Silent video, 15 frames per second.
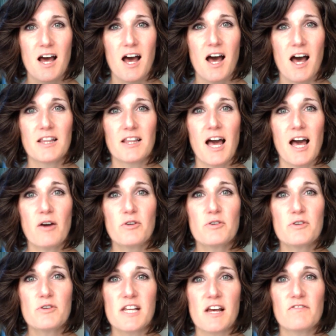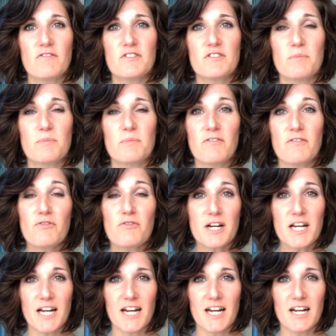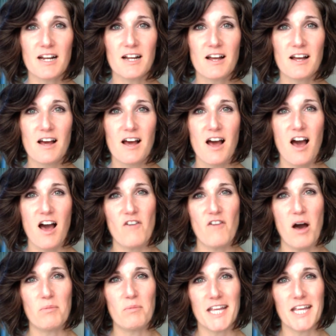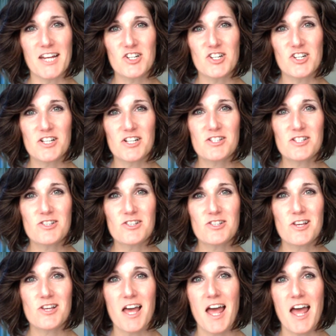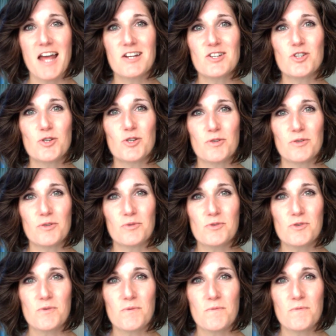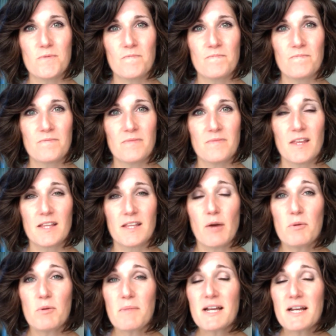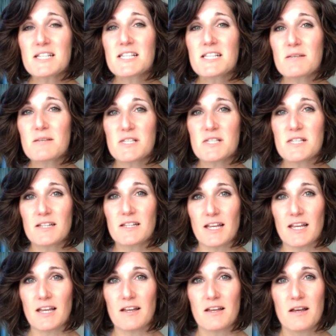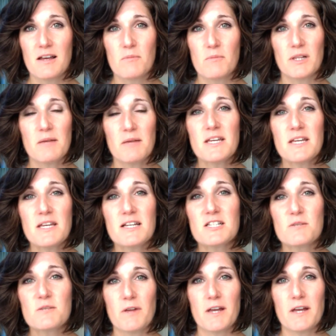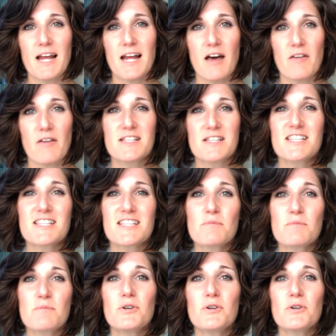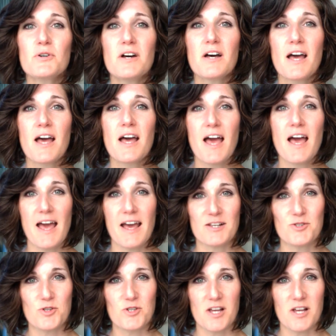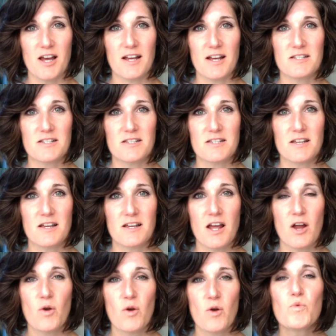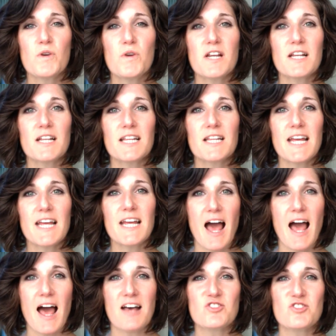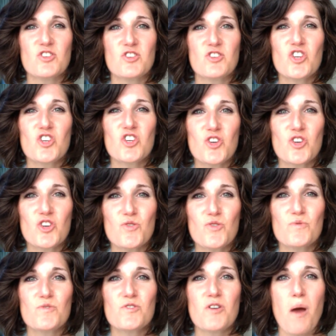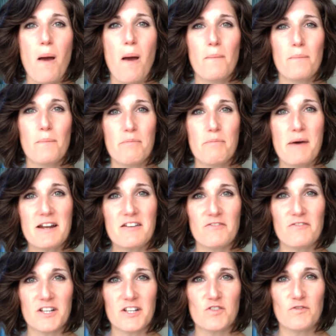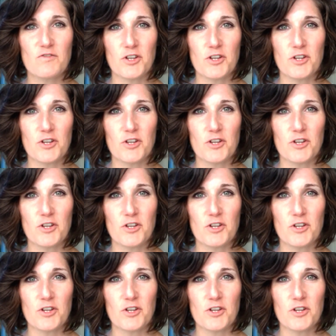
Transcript: Allow yourself to be free of obligations and to-dos. Now, it might seem silly, but let me explain how this simple exercise really has huge benefits for